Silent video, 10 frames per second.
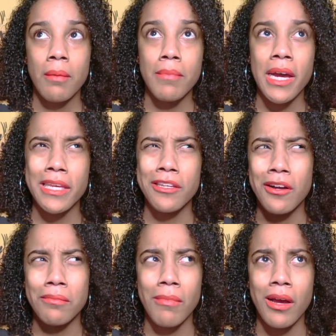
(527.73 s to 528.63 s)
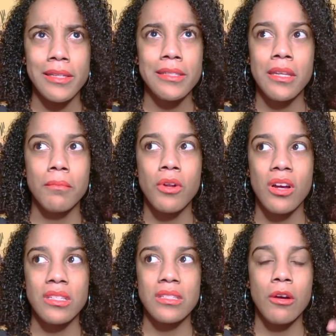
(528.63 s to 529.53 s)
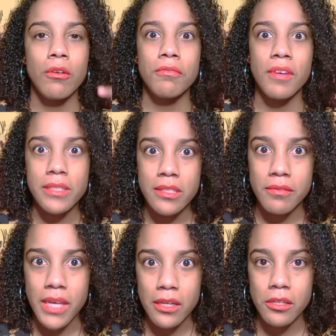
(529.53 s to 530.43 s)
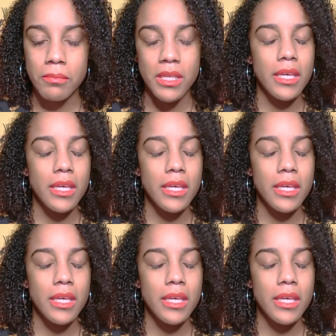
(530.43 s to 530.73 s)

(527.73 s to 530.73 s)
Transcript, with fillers: my young mind didn't process how offensive that could be.